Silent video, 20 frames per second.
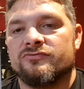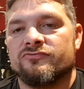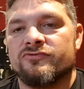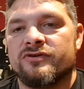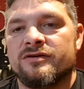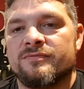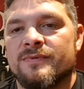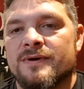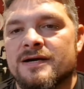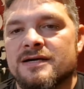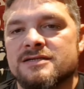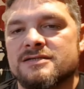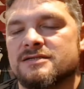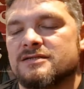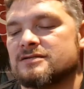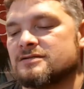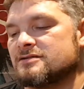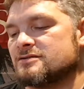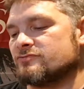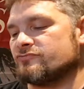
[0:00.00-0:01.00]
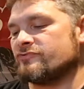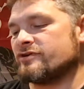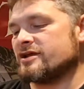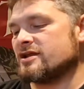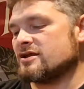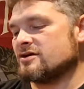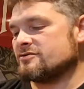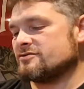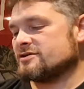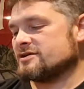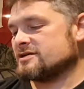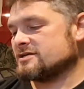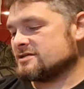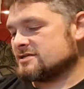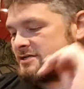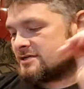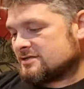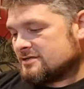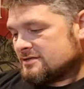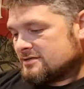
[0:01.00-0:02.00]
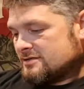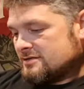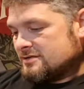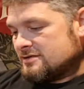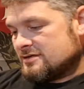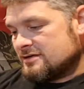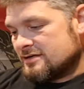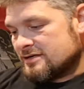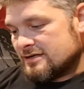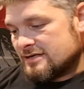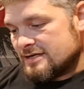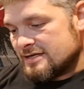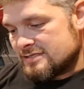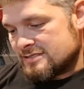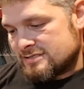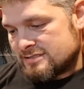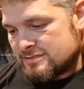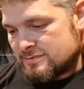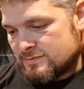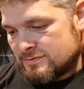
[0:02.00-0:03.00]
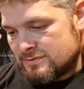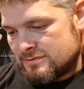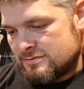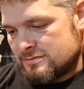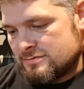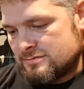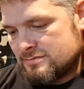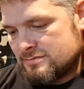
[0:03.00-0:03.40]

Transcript: remastered, reloaded collector's one.